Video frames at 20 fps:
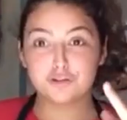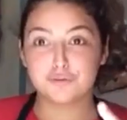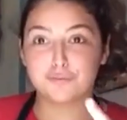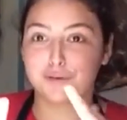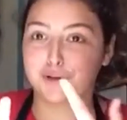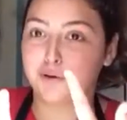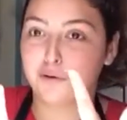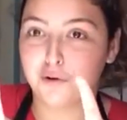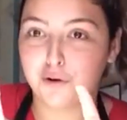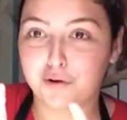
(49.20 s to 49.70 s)
don't
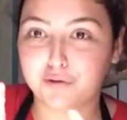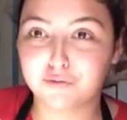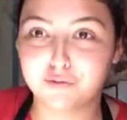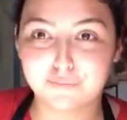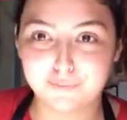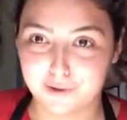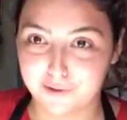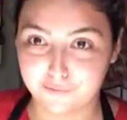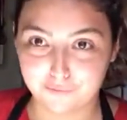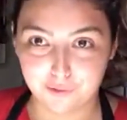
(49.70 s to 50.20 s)
record
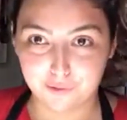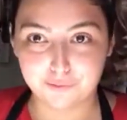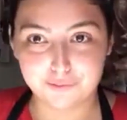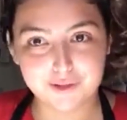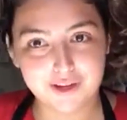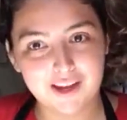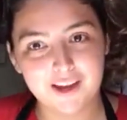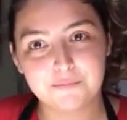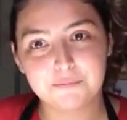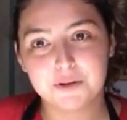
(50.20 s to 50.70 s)
with my
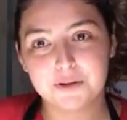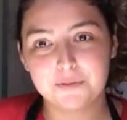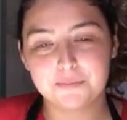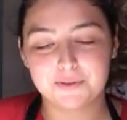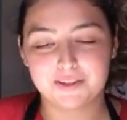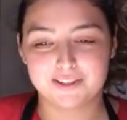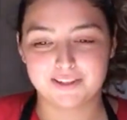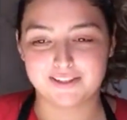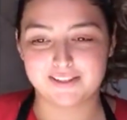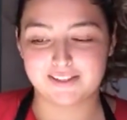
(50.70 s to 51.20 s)
phone camera
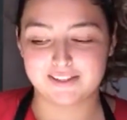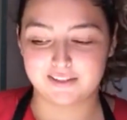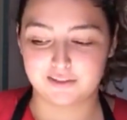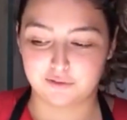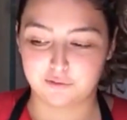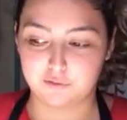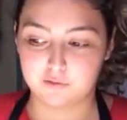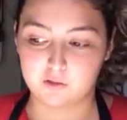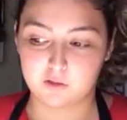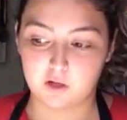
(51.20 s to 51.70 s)
because,
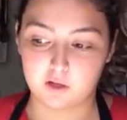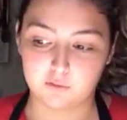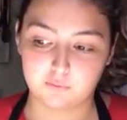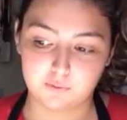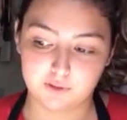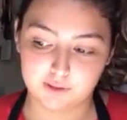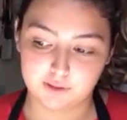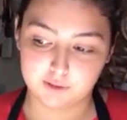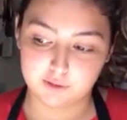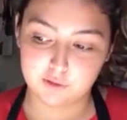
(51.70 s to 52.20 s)
you know, there's
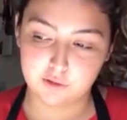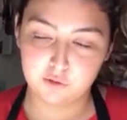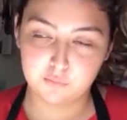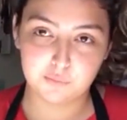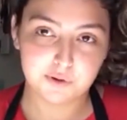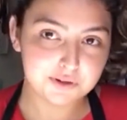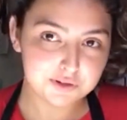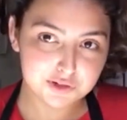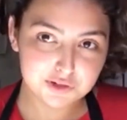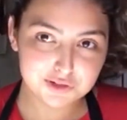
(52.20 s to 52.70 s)
not really too
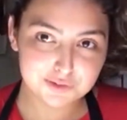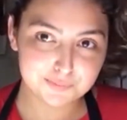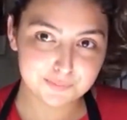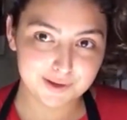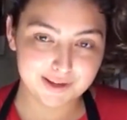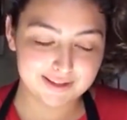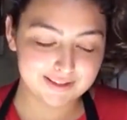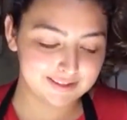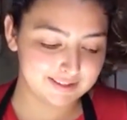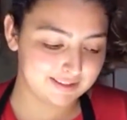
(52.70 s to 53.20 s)
much
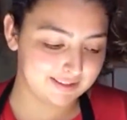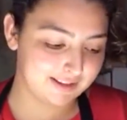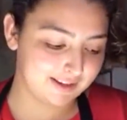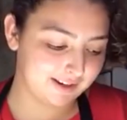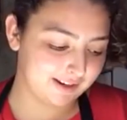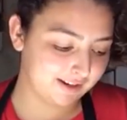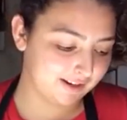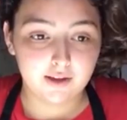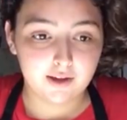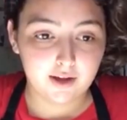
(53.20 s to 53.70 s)
space in
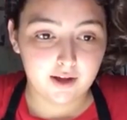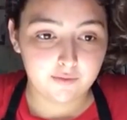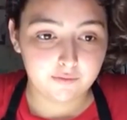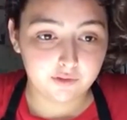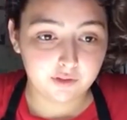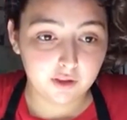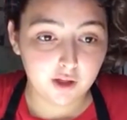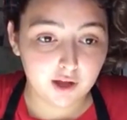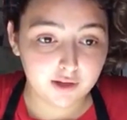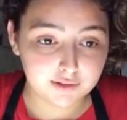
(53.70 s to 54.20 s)
there. I have
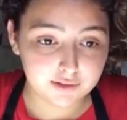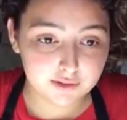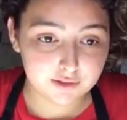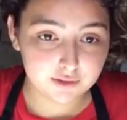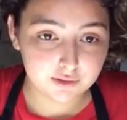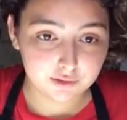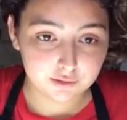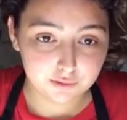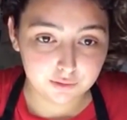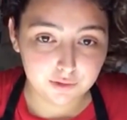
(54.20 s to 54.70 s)
a lot to
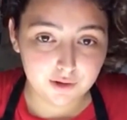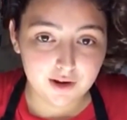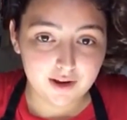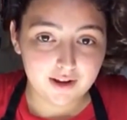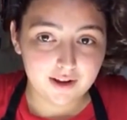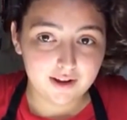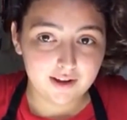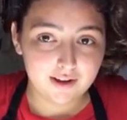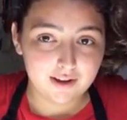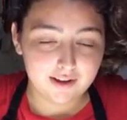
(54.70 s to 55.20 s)
do
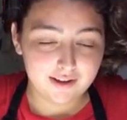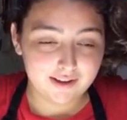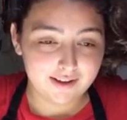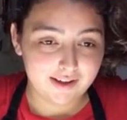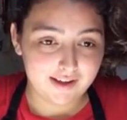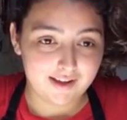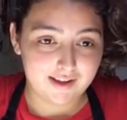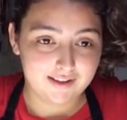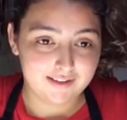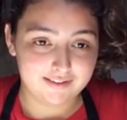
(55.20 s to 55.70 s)

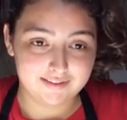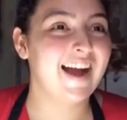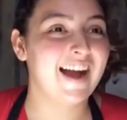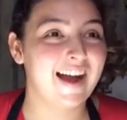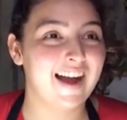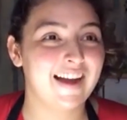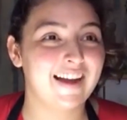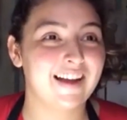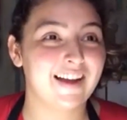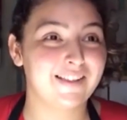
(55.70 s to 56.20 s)
and
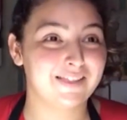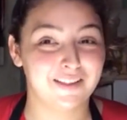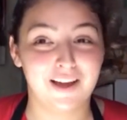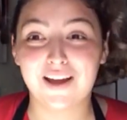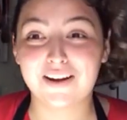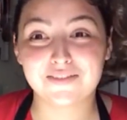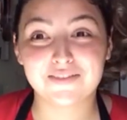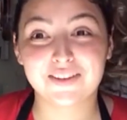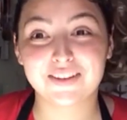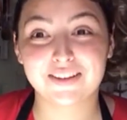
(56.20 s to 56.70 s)
a
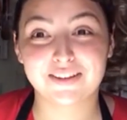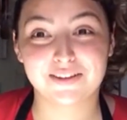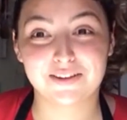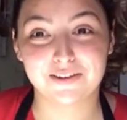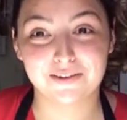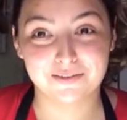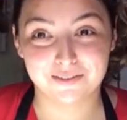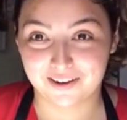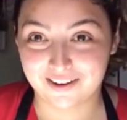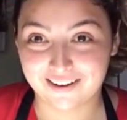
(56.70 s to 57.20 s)
lot of it could
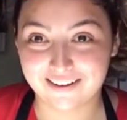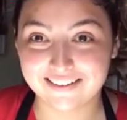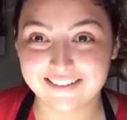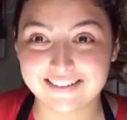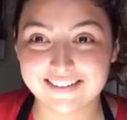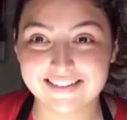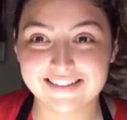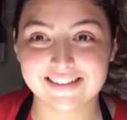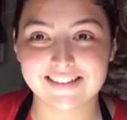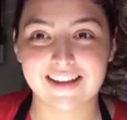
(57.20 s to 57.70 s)
go
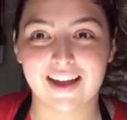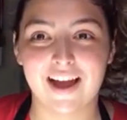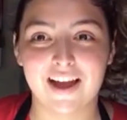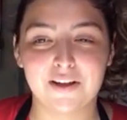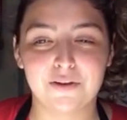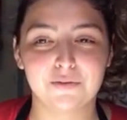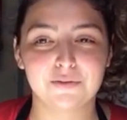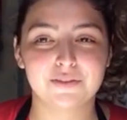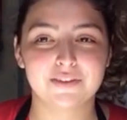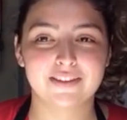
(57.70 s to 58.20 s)
wrong because
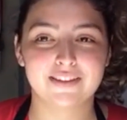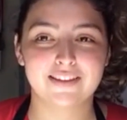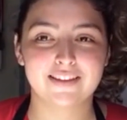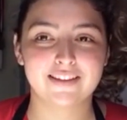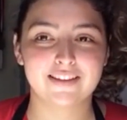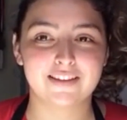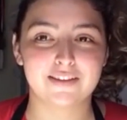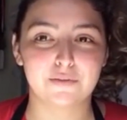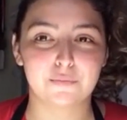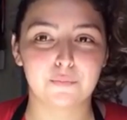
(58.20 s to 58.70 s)
I
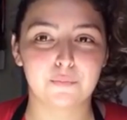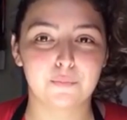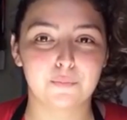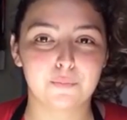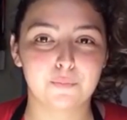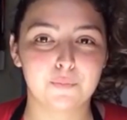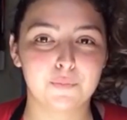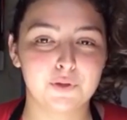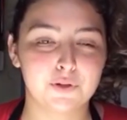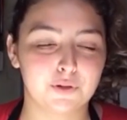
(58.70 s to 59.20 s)
only,
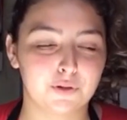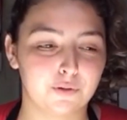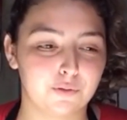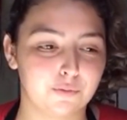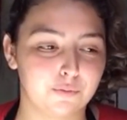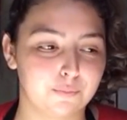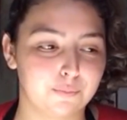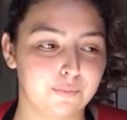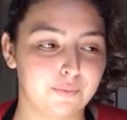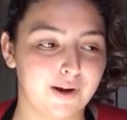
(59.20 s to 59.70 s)
you
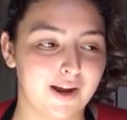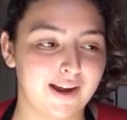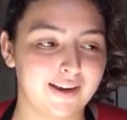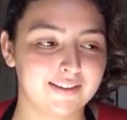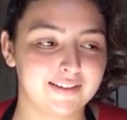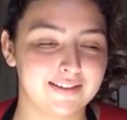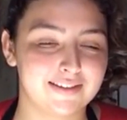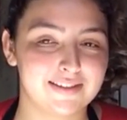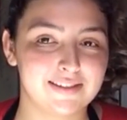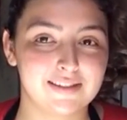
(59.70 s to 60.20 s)
know,
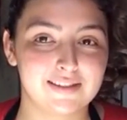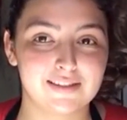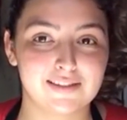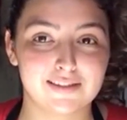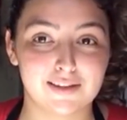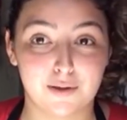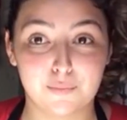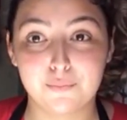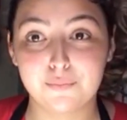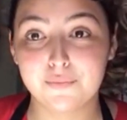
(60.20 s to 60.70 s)
practice
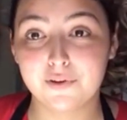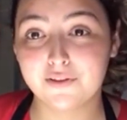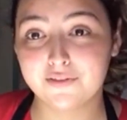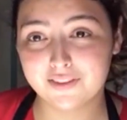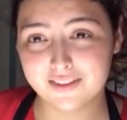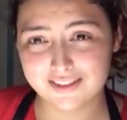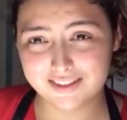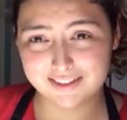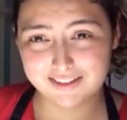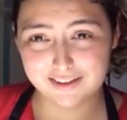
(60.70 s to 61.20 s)
some
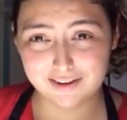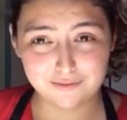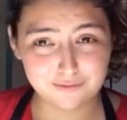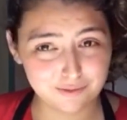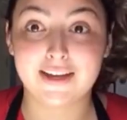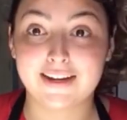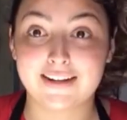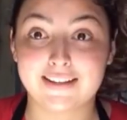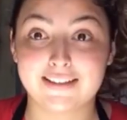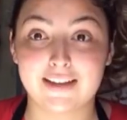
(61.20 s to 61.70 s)
of the stuff
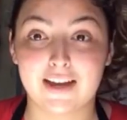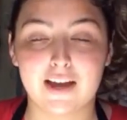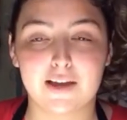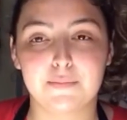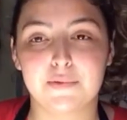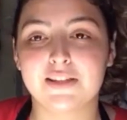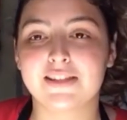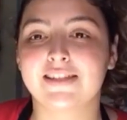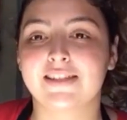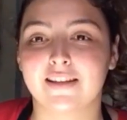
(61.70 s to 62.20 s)
at a
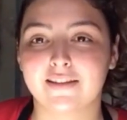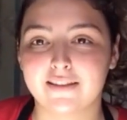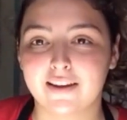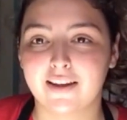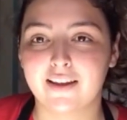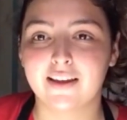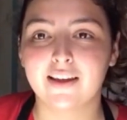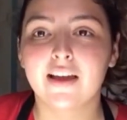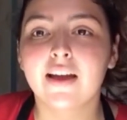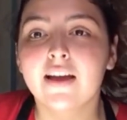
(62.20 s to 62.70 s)
time. It's
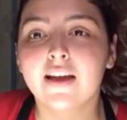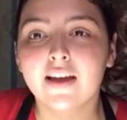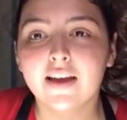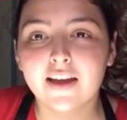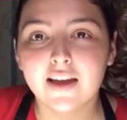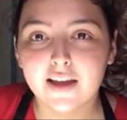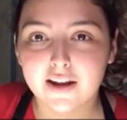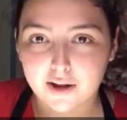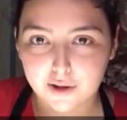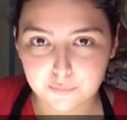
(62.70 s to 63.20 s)
Sunday
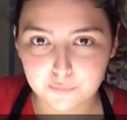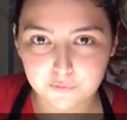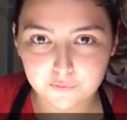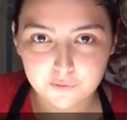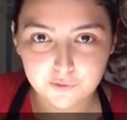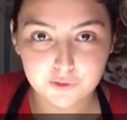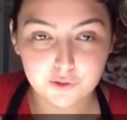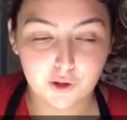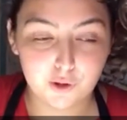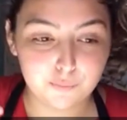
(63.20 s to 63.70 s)
and I prefer to